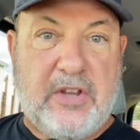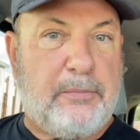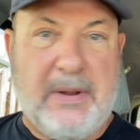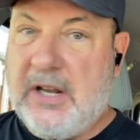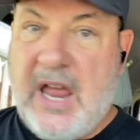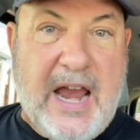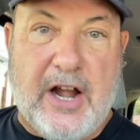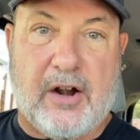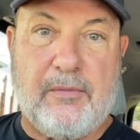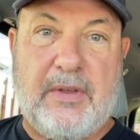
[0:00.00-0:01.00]
He's been a
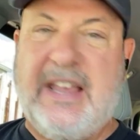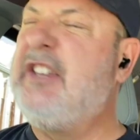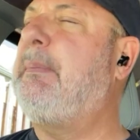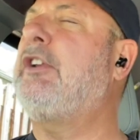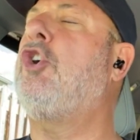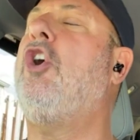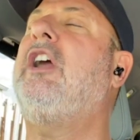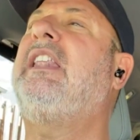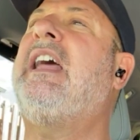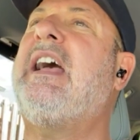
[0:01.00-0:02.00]
liar. He's been
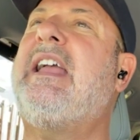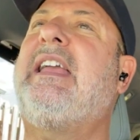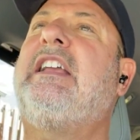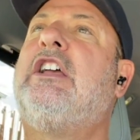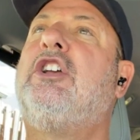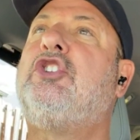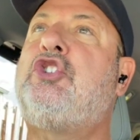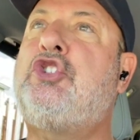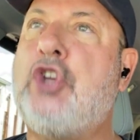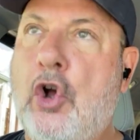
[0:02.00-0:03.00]
caught lying
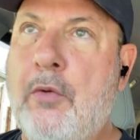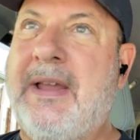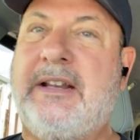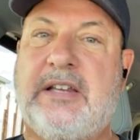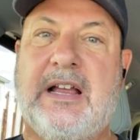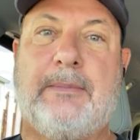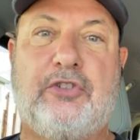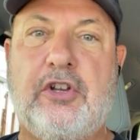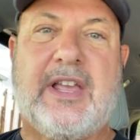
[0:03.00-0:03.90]
so many times.